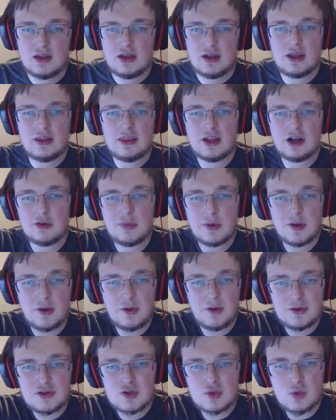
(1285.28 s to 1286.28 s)
and they're
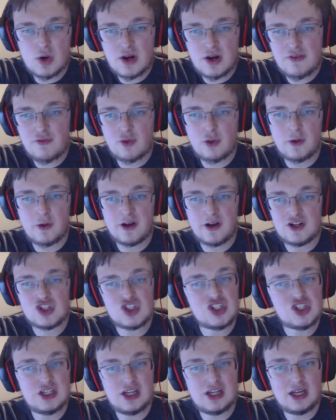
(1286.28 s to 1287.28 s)
both twenty-four inch
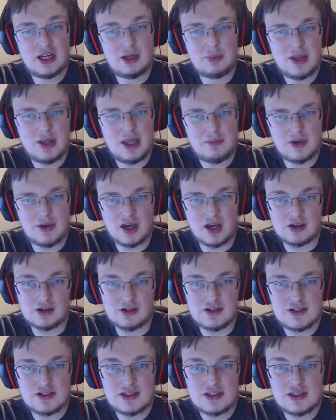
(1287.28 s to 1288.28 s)
ten eighty p
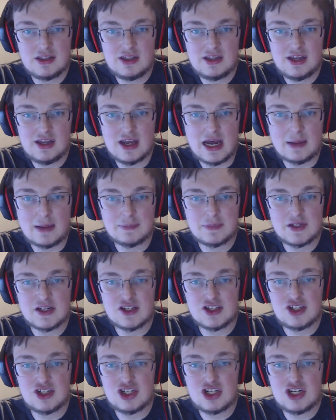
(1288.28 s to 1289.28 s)
models, the
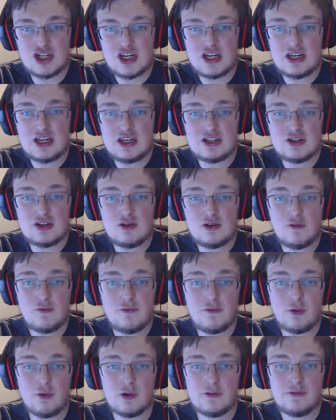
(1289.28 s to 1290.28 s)
Optics G
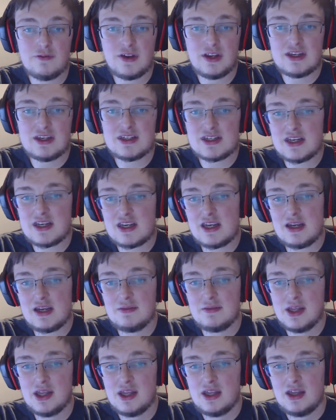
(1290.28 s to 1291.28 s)
twenty-four V C
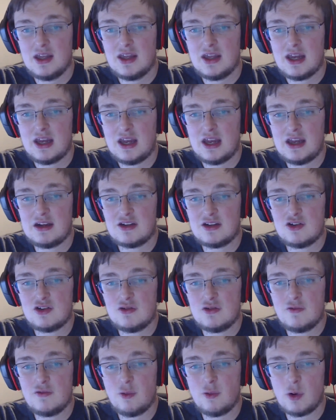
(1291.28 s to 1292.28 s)
and
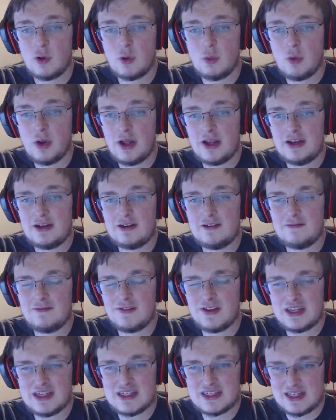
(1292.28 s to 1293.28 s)
two forty-one
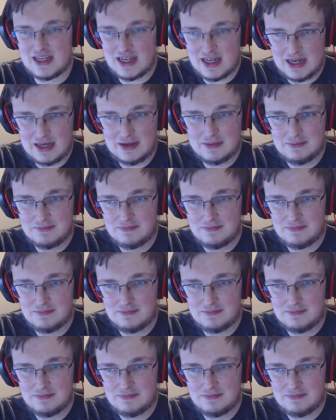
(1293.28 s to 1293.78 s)
V C.